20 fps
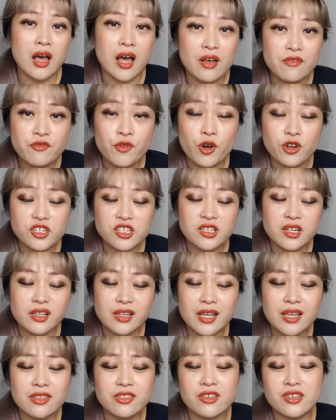
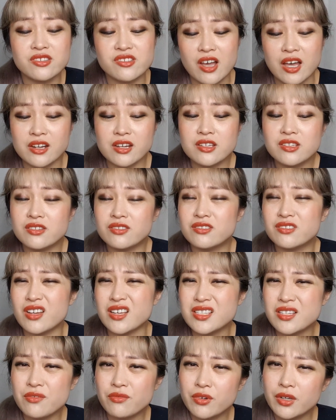Unfortunately, the data
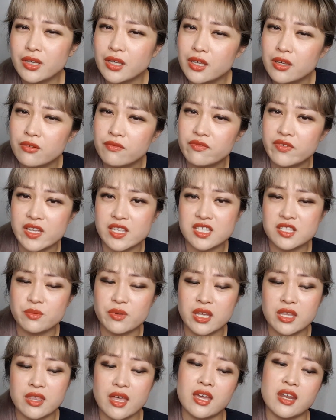doesn't really
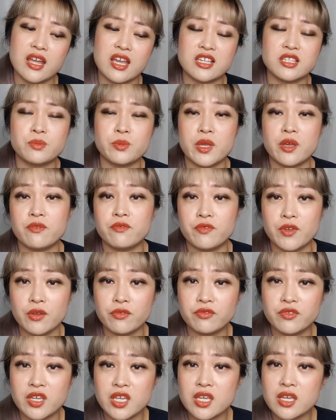convince me that SPF
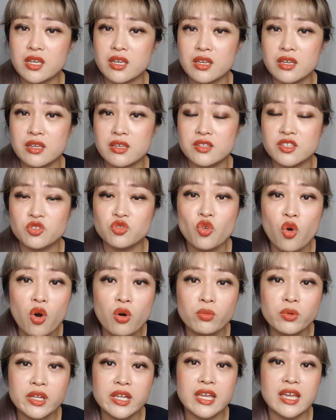50 is
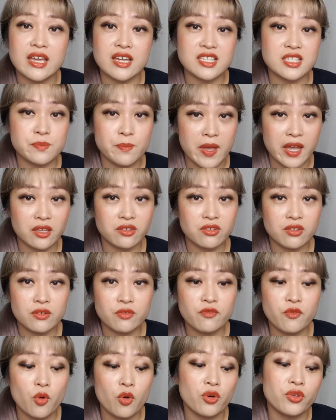normally
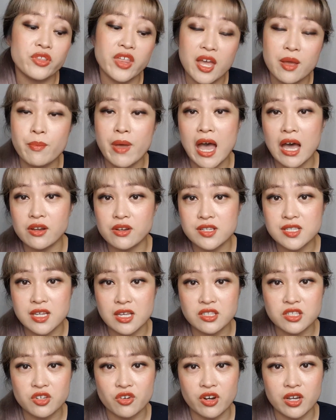expected for their powder
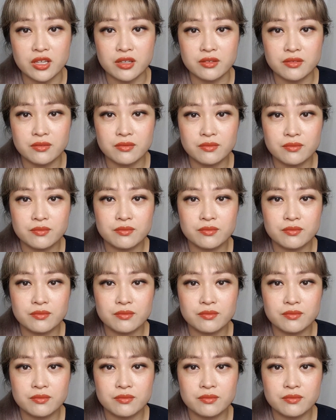sunscreen.